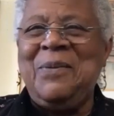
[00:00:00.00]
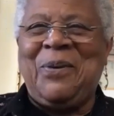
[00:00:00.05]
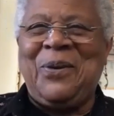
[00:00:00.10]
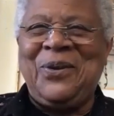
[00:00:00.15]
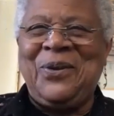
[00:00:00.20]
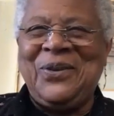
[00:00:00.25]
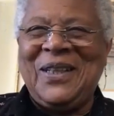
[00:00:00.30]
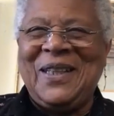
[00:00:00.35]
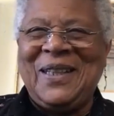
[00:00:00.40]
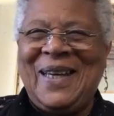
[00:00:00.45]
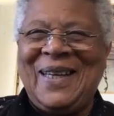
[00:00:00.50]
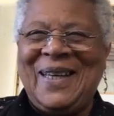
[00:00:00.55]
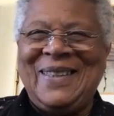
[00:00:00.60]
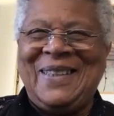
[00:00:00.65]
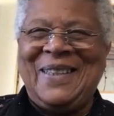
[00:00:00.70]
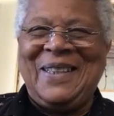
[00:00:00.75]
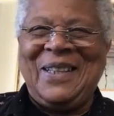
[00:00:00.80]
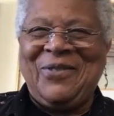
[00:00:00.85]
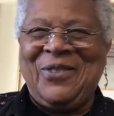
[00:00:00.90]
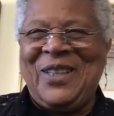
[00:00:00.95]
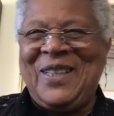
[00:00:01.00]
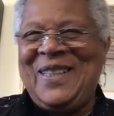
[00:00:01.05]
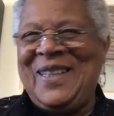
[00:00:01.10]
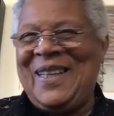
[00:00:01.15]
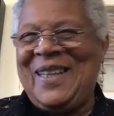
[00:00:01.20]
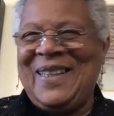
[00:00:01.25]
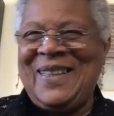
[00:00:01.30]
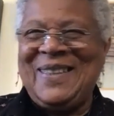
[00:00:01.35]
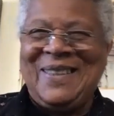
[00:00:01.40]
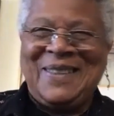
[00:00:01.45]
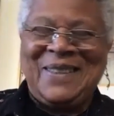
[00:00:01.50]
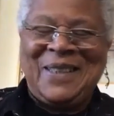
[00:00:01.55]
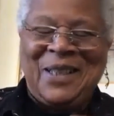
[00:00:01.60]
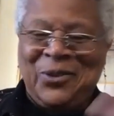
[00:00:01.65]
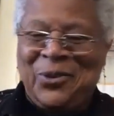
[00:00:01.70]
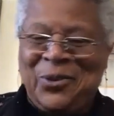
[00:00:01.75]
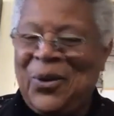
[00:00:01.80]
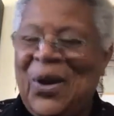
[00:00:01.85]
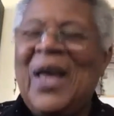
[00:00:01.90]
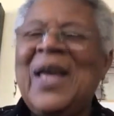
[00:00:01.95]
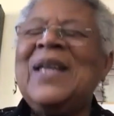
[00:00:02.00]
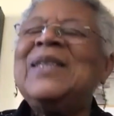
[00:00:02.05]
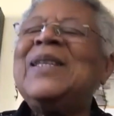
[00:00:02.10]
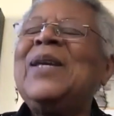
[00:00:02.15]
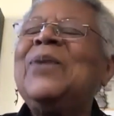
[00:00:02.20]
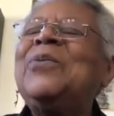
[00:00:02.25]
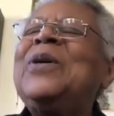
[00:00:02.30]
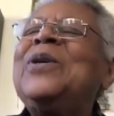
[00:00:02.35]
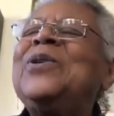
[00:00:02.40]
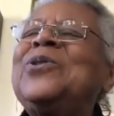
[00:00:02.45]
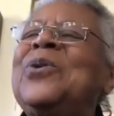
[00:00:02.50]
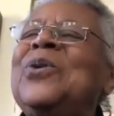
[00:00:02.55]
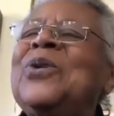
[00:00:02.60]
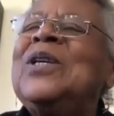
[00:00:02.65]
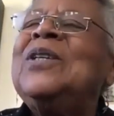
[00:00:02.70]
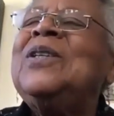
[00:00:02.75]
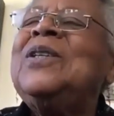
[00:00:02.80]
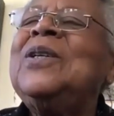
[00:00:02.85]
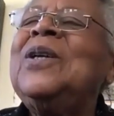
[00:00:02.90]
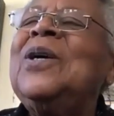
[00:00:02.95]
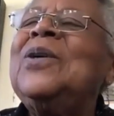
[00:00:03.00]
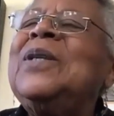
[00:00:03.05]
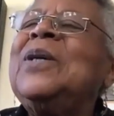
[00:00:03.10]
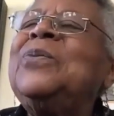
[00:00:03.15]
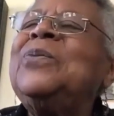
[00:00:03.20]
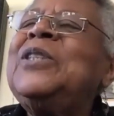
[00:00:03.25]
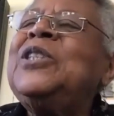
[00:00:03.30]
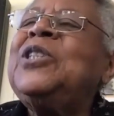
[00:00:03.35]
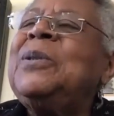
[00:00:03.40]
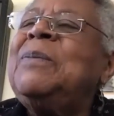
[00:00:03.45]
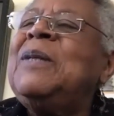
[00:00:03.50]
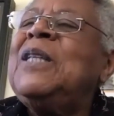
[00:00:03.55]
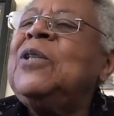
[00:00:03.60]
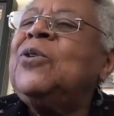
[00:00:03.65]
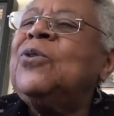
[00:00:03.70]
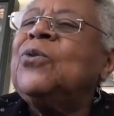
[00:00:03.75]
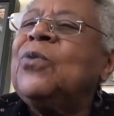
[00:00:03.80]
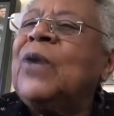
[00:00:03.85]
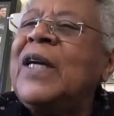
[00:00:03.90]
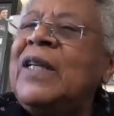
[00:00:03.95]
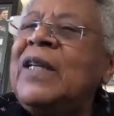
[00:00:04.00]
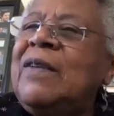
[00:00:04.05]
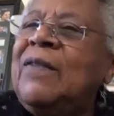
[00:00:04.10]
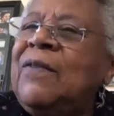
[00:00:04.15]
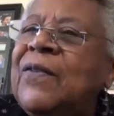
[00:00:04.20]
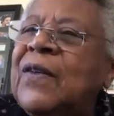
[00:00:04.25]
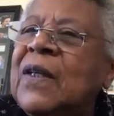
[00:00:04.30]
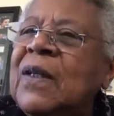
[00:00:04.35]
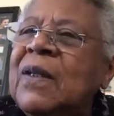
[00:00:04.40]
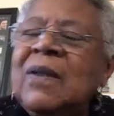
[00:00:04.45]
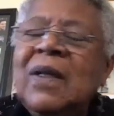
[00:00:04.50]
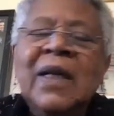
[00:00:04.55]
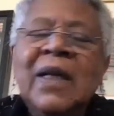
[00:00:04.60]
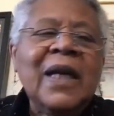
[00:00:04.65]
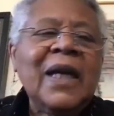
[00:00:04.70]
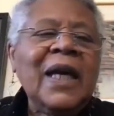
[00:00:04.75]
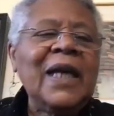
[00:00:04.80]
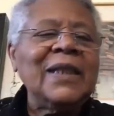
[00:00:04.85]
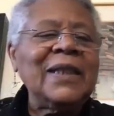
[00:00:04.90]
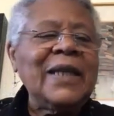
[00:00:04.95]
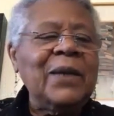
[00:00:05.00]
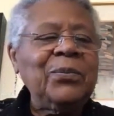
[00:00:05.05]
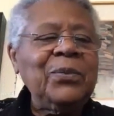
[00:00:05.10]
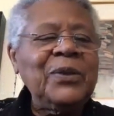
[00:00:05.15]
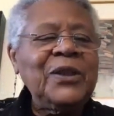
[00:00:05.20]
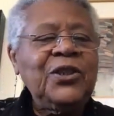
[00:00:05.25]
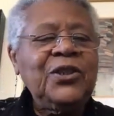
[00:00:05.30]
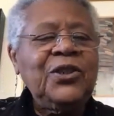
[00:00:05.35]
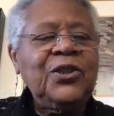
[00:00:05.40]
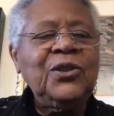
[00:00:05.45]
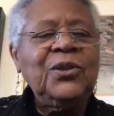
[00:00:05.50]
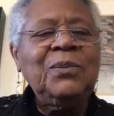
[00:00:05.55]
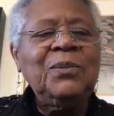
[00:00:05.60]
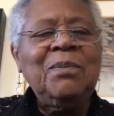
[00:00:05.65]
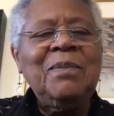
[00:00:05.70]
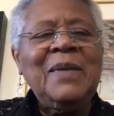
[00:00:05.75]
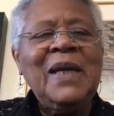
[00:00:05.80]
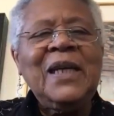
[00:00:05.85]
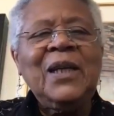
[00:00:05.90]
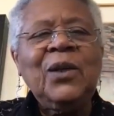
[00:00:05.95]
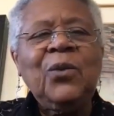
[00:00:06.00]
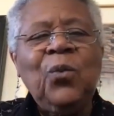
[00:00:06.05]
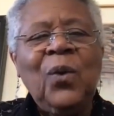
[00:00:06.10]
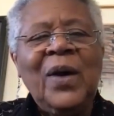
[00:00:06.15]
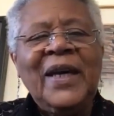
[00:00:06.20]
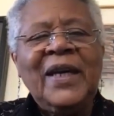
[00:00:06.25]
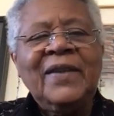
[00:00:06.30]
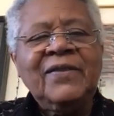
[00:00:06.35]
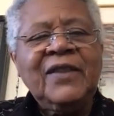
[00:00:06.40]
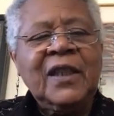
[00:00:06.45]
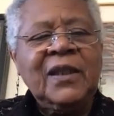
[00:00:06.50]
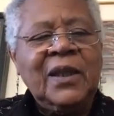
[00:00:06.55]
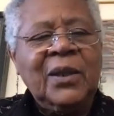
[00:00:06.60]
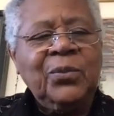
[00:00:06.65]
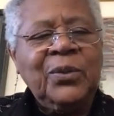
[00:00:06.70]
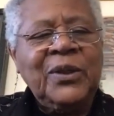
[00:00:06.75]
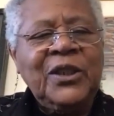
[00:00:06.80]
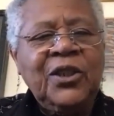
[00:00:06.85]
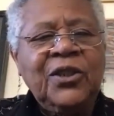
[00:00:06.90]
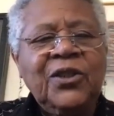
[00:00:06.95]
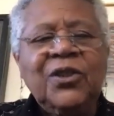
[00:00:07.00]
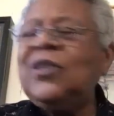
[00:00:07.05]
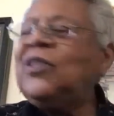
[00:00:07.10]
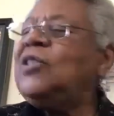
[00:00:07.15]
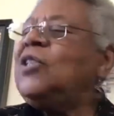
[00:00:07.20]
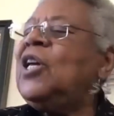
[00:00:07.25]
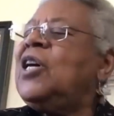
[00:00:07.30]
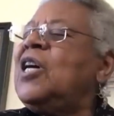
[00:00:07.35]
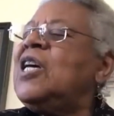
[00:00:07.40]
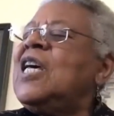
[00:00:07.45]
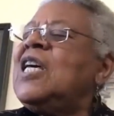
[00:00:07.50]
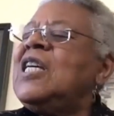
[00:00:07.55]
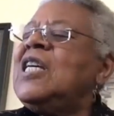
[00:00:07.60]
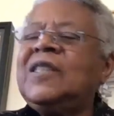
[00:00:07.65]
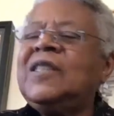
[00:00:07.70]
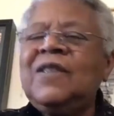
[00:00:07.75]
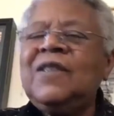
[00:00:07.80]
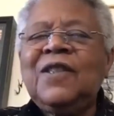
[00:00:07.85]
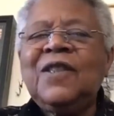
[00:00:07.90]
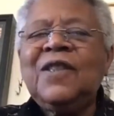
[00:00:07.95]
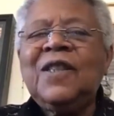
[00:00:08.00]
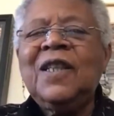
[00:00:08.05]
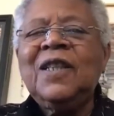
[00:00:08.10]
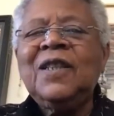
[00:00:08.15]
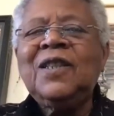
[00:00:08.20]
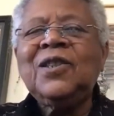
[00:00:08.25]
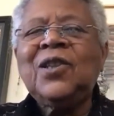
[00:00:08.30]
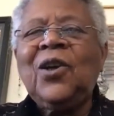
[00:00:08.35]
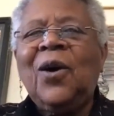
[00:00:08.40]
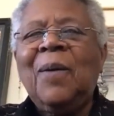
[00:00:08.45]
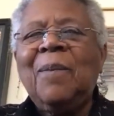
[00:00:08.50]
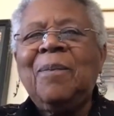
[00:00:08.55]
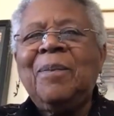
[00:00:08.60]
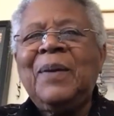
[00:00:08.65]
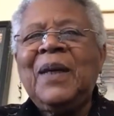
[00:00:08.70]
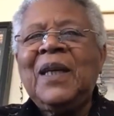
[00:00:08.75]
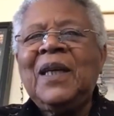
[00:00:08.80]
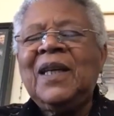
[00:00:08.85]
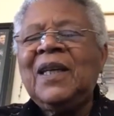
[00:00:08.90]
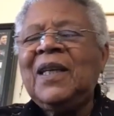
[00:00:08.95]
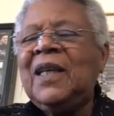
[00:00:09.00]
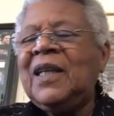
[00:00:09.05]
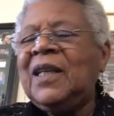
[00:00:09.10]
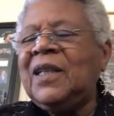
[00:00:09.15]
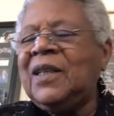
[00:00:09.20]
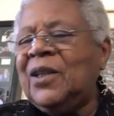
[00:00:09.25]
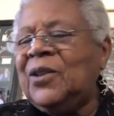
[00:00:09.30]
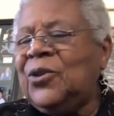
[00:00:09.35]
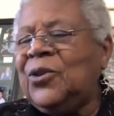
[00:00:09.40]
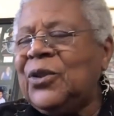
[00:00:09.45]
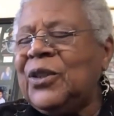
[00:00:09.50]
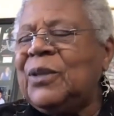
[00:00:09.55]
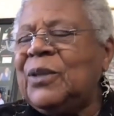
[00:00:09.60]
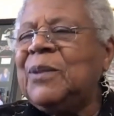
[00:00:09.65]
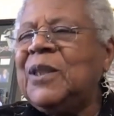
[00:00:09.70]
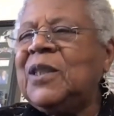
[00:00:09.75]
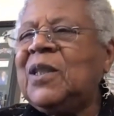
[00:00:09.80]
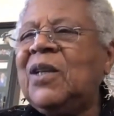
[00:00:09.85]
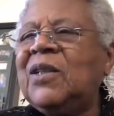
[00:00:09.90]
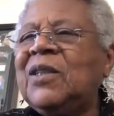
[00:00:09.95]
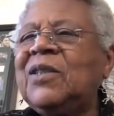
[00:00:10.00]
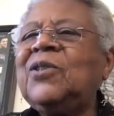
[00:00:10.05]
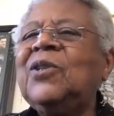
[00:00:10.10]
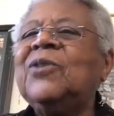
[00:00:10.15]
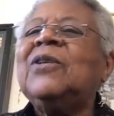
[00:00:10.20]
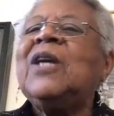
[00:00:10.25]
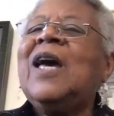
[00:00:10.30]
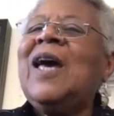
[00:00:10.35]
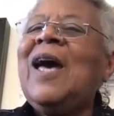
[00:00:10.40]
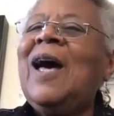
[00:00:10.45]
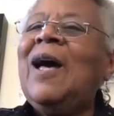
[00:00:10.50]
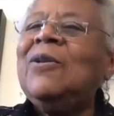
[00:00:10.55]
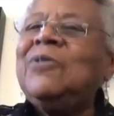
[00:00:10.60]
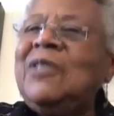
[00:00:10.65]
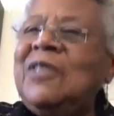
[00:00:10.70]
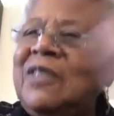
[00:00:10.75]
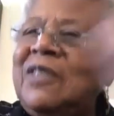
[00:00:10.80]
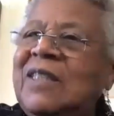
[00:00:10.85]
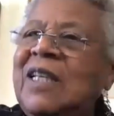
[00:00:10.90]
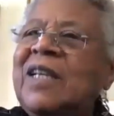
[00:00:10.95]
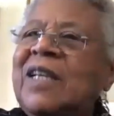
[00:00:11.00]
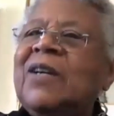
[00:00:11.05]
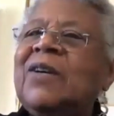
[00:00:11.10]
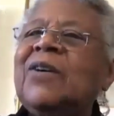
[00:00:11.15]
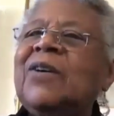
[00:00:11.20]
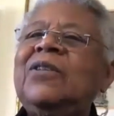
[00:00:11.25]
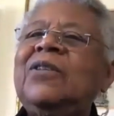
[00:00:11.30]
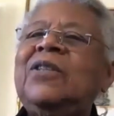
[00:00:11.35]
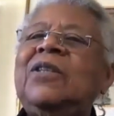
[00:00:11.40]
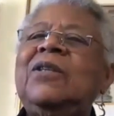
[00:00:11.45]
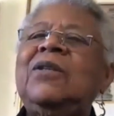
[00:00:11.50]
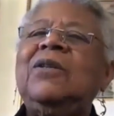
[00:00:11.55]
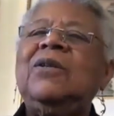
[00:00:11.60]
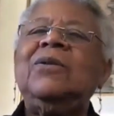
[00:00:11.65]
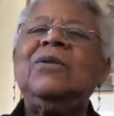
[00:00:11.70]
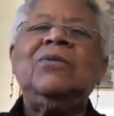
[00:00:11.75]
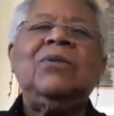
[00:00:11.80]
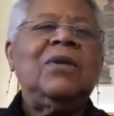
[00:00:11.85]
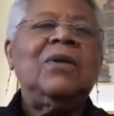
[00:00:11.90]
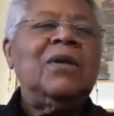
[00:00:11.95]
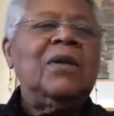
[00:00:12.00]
brutalized every day at Central. That we're, you know, that we should be grateful and that we shouldn't make waves and that we shouldn't insist on being in the Christmas concert. How dare you